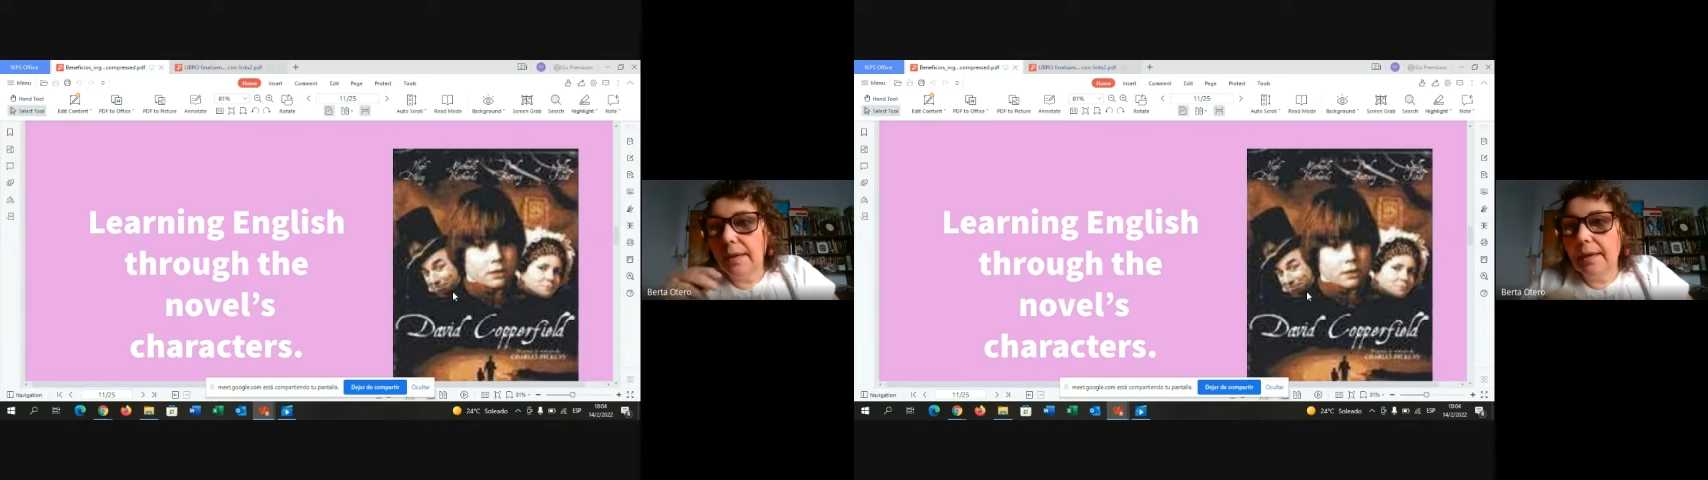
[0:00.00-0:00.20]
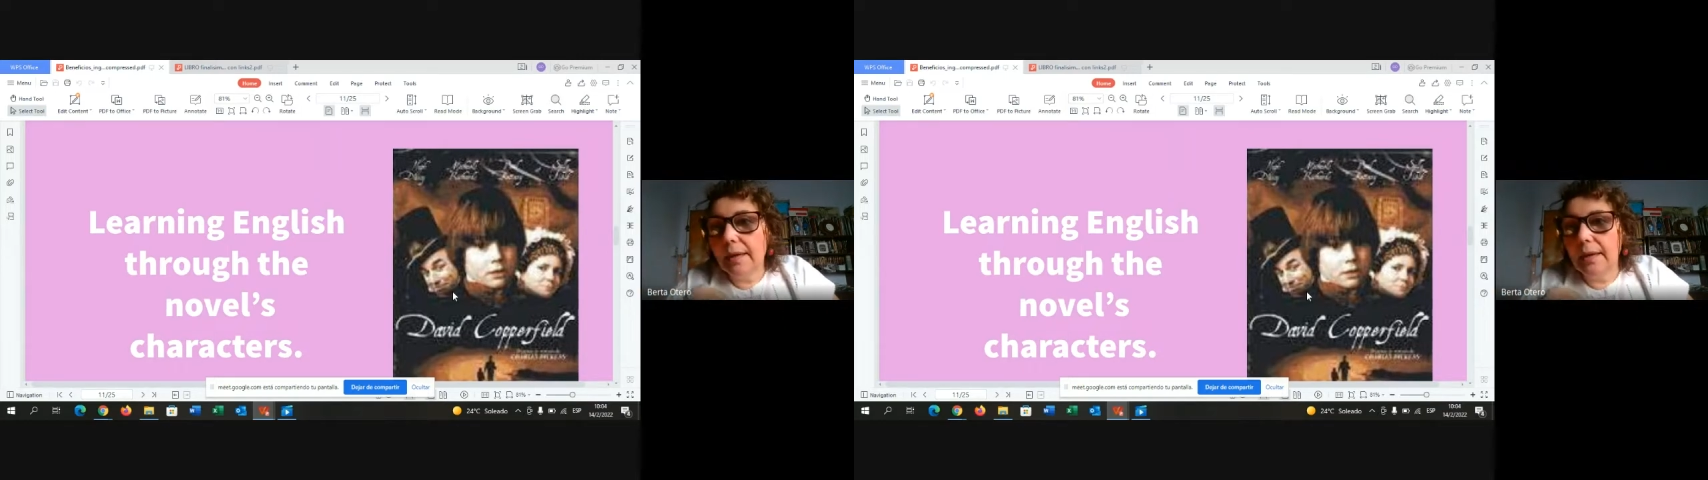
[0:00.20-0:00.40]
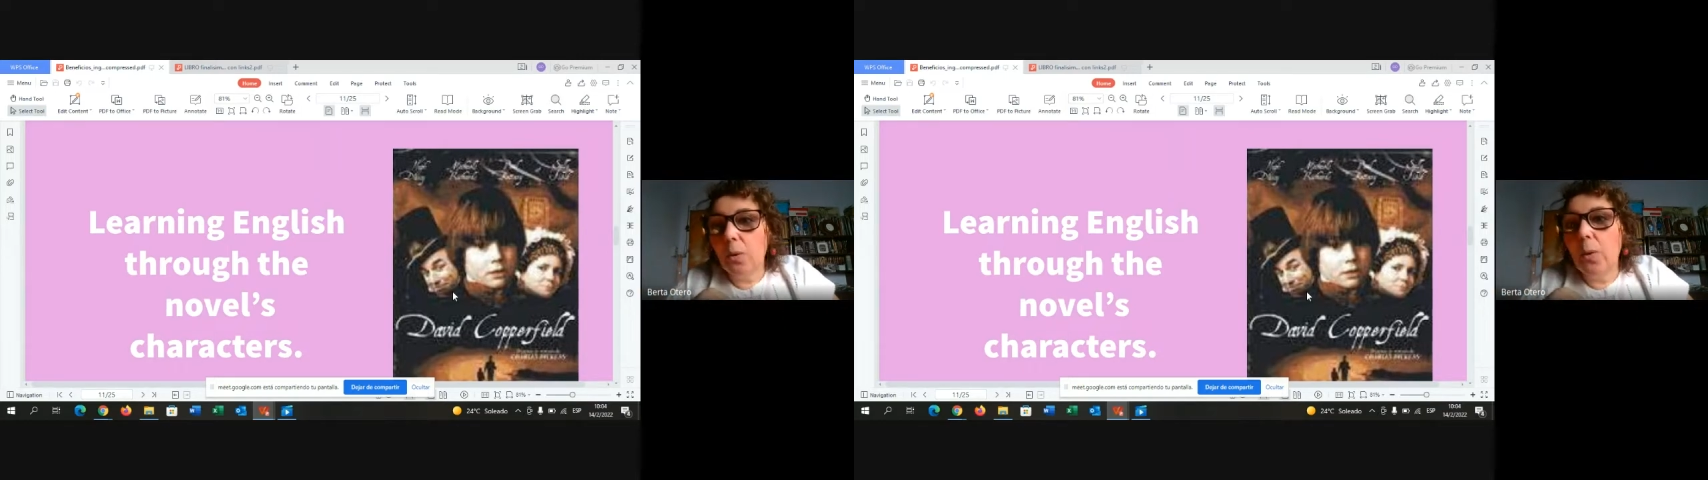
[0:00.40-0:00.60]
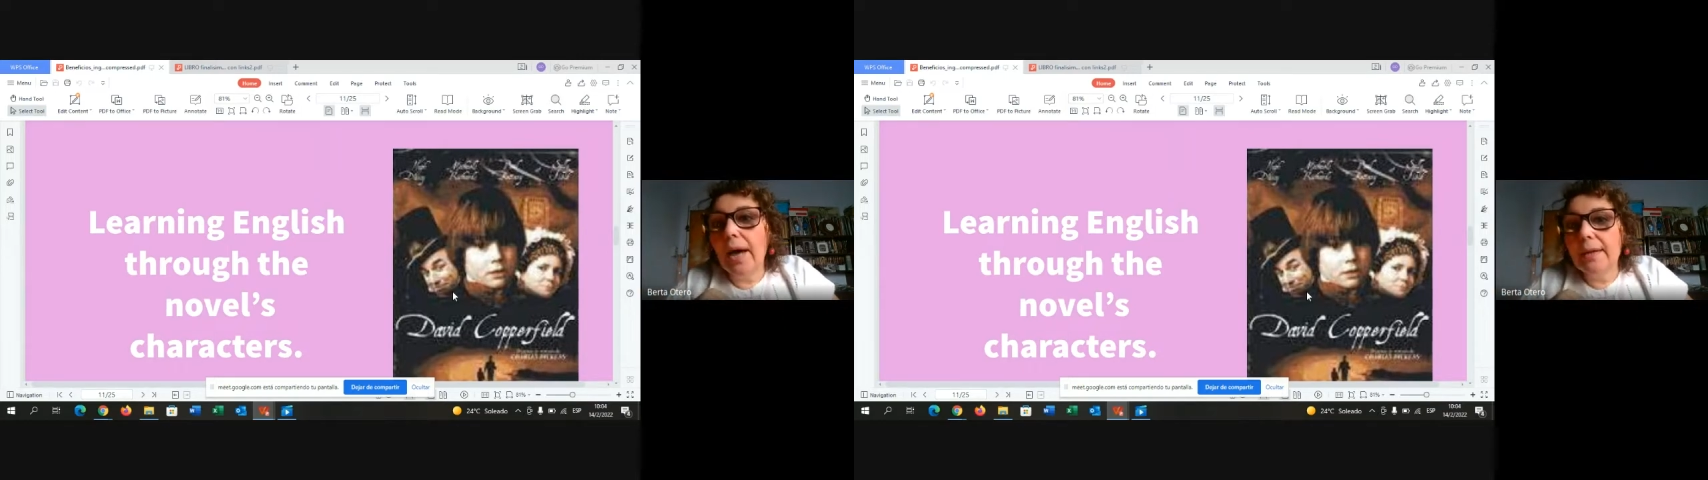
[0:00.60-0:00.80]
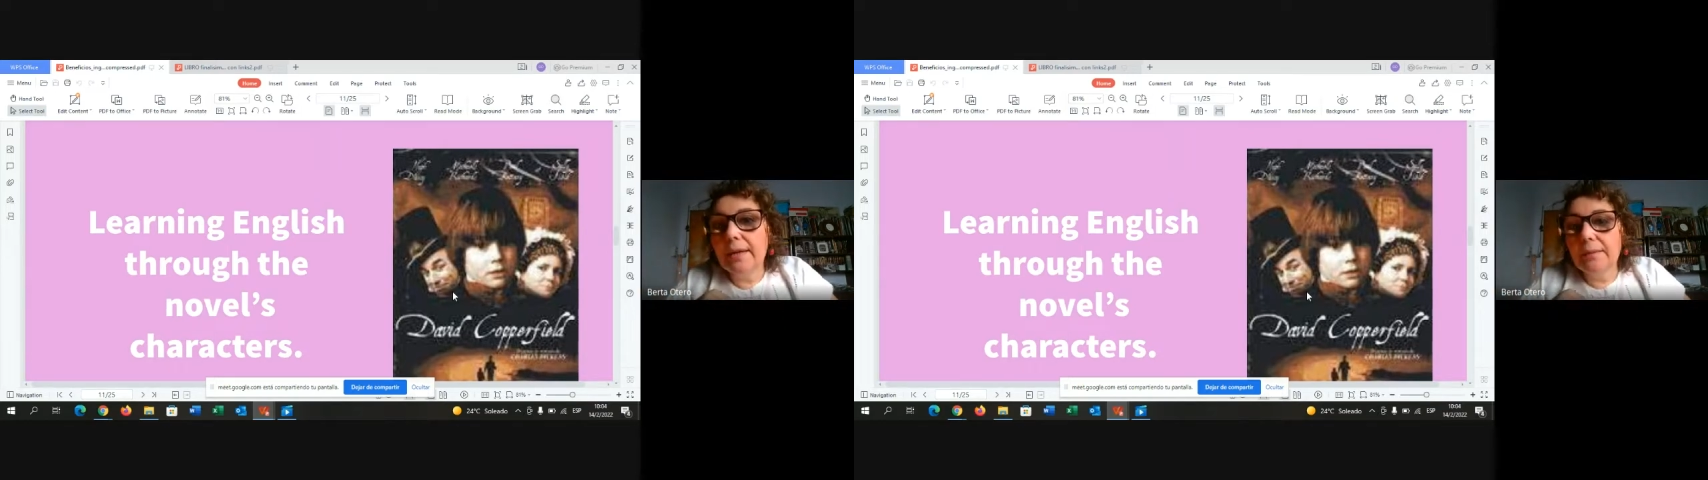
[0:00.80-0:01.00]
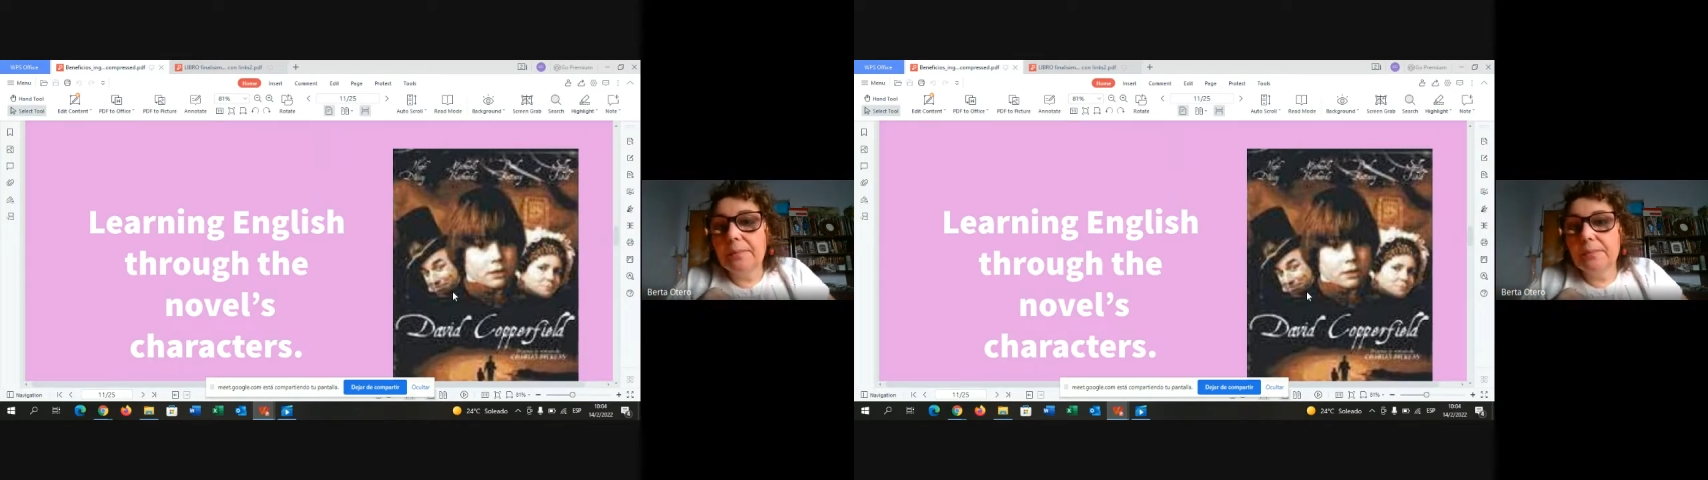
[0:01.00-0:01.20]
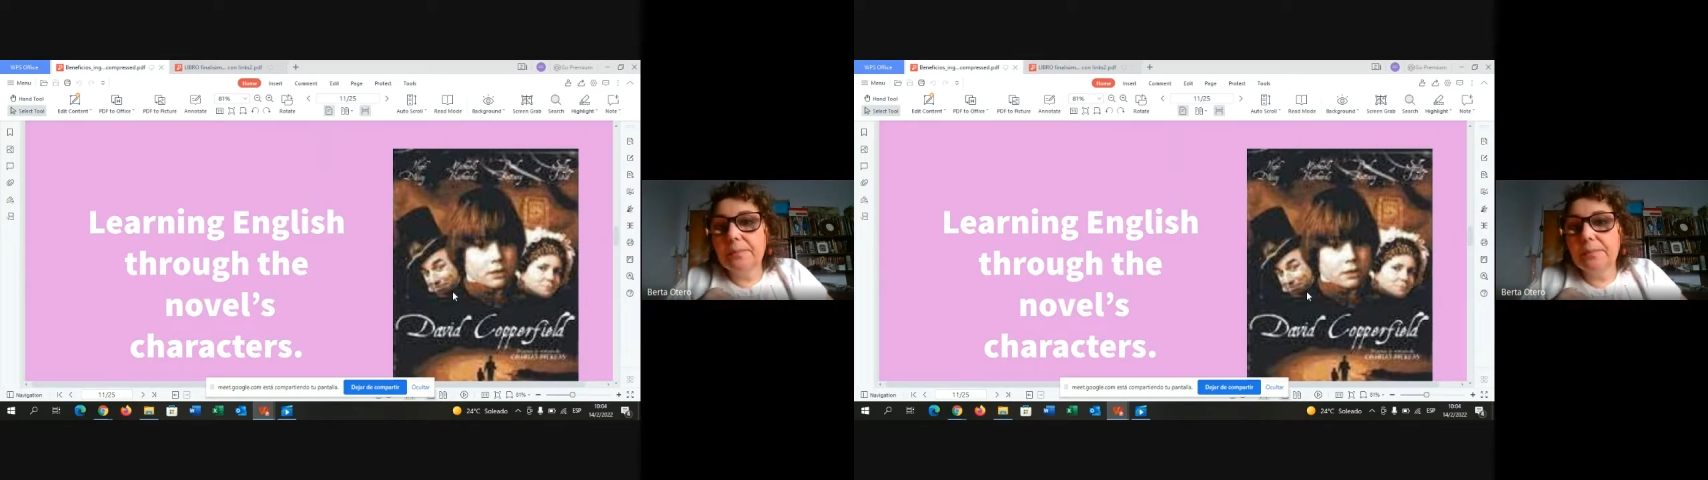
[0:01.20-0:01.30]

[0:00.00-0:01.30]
wine.